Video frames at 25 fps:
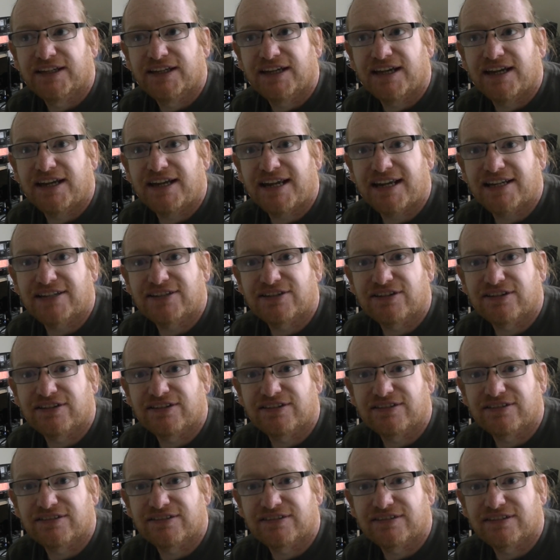net
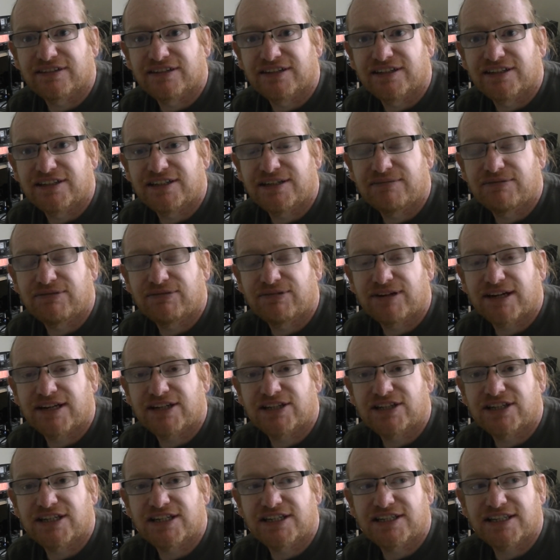on
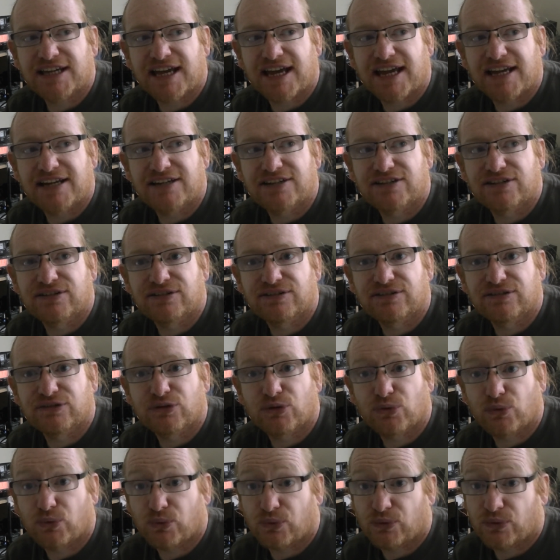GB3HG to end
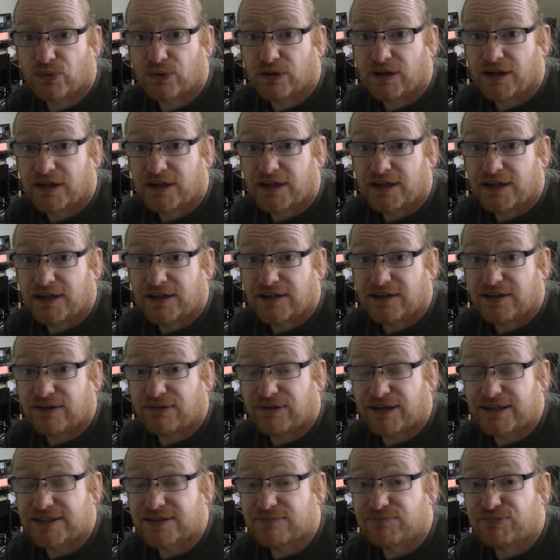
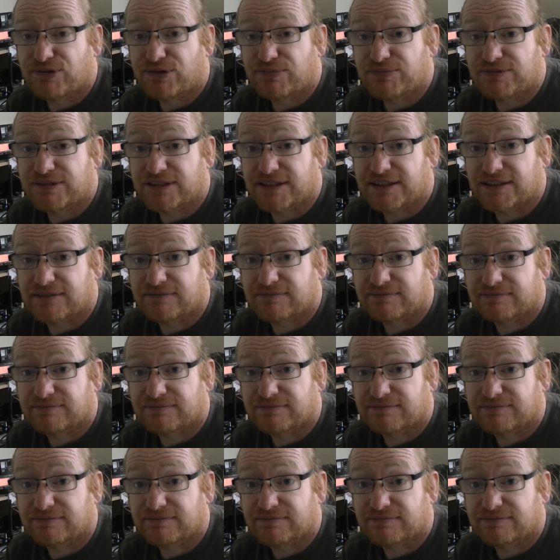quite abruptly.